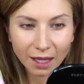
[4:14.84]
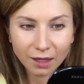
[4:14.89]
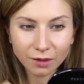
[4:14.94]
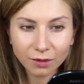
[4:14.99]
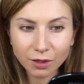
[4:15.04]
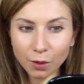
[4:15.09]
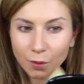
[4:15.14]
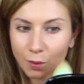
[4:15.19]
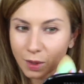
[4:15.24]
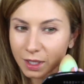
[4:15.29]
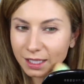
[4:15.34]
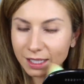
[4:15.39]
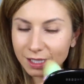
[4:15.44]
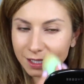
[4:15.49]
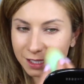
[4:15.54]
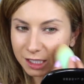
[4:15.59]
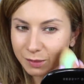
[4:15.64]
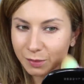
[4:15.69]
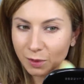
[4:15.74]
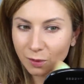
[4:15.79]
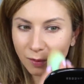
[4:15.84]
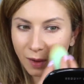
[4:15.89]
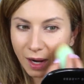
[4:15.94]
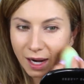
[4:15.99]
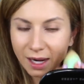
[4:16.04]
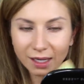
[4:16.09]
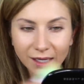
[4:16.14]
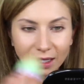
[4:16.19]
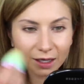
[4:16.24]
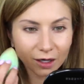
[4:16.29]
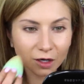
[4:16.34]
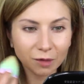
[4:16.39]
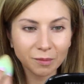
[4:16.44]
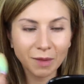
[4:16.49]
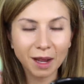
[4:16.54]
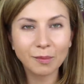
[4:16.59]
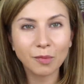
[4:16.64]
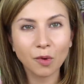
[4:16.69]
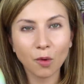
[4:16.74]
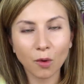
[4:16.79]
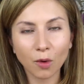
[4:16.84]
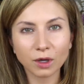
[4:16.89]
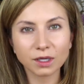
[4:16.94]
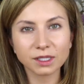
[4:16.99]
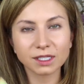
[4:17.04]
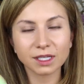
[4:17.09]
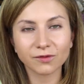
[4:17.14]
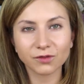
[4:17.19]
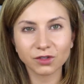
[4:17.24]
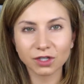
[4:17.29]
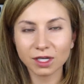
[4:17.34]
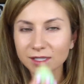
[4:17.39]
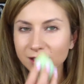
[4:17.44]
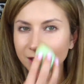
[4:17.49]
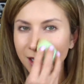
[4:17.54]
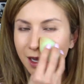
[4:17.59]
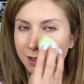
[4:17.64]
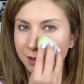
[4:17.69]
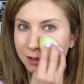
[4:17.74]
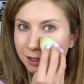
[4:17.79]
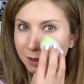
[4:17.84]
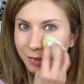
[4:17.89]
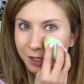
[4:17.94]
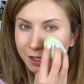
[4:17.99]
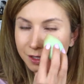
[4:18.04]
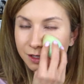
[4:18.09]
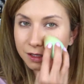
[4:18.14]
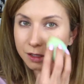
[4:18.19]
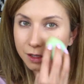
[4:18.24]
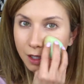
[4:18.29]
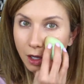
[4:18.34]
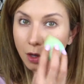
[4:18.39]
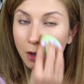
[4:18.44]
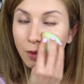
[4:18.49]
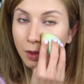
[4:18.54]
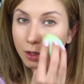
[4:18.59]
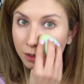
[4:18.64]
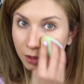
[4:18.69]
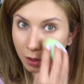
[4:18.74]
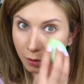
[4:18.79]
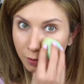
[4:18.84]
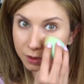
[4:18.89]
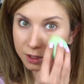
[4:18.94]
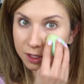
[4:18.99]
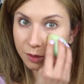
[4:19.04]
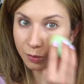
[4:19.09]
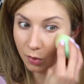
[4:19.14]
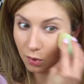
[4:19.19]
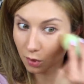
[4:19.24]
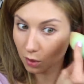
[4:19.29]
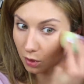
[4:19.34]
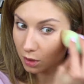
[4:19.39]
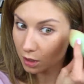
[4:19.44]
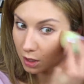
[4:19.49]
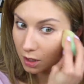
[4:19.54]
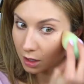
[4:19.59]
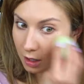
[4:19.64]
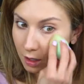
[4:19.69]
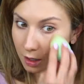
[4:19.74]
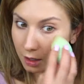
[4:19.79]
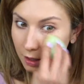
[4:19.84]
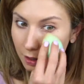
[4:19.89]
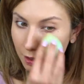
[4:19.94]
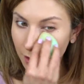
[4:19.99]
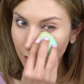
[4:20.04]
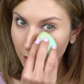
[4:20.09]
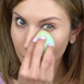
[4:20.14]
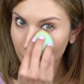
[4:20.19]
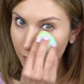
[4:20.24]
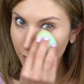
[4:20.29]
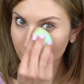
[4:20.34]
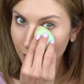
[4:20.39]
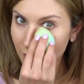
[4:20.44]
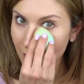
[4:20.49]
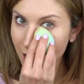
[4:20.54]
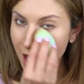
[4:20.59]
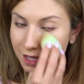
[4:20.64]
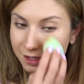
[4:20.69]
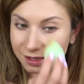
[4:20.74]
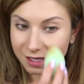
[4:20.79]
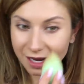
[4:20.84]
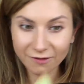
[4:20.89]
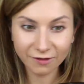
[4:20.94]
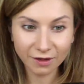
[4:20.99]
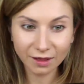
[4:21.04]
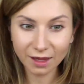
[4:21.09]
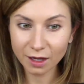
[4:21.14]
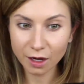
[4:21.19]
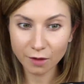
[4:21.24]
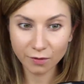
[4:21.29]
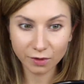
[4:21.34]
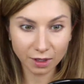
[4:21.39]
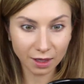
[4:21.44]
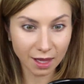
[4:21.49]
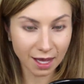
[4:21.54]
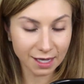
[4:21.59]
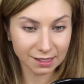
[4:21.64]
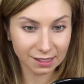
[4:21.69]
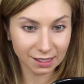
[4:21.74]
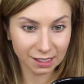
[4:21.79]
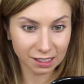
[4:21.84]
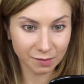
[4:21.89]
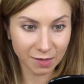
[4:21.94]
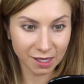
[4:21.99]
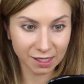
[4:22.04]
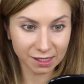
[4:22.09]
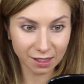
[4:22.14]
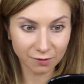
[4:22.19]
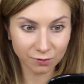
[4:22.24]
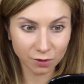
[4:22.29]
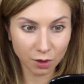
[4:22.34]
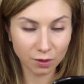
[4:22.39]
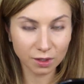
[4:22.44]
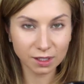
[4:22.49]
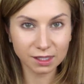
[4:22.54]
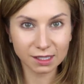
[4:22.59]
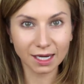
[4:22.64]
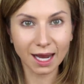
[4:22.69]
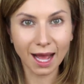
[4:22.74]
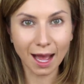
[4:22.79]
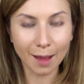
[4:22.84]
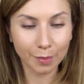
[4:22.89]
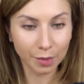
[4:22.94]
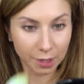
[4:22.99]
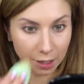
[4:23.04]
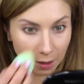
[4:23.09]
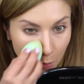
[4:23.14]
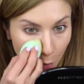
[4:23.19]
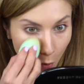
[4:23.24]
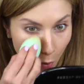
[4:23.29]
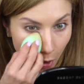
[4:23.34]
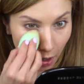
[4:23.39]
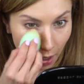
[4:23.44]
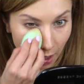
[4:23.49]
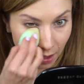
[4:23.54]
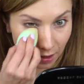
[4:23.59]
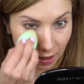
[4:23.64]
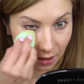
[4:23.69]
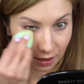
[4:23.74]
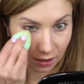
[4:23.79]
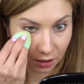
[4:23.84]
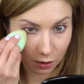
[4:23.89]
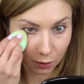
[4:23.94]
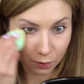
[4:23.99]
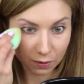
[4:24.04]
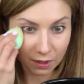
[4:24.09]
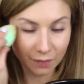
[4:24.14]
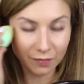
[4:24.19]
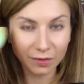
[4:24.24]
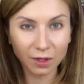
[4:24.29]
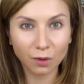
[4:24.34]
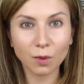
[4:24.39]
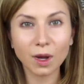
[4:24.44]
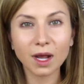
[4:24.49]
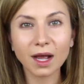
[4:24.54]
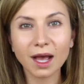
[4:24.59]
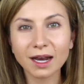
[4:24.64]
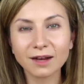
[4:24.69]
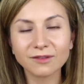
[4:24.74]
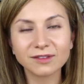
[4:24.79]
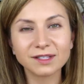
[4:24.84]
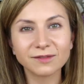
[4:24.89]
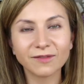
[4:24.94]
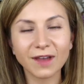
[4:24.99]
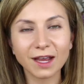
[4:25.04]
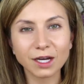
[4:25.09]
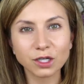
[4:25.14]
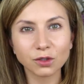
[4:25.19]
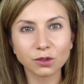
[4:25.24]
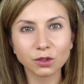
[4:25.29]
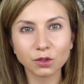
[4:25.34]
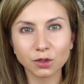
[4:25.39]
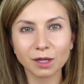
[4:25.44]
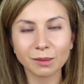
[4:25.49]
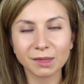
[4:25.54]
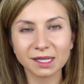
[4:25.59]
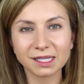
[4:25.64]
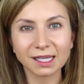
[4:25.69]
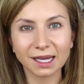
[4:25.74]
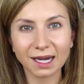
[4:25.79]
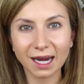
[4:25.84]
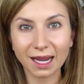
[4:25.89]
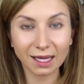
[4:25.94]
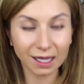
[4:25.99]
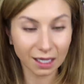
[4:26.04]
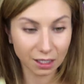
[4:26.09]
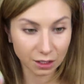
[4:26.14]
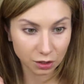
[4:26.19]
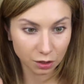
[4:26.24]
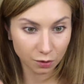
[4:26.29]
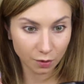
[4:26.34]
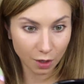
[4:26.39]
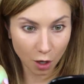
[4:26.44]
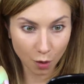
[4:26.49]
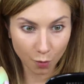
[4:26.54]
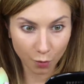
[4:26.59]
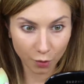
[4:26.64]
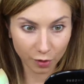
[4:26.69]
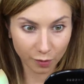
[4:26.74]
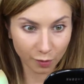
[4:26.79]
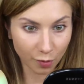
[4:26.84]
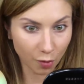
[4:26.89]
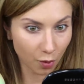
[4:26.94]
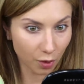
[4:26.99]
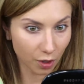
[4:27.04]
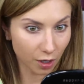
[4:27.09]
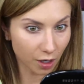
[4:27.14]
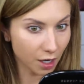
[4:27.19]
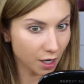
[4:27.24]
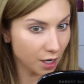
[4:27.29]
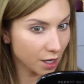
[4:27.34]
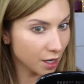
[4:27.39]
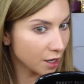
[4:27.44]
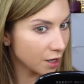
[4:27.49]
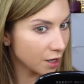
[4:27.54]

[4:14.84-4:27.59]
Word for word: I don't know what it is, but right here, my pores have just gotten to be so noticeable over the last, I feel like over the last six months, I've noticed it happening more. I need to do something. What kind of facial treatments can I get to help with pore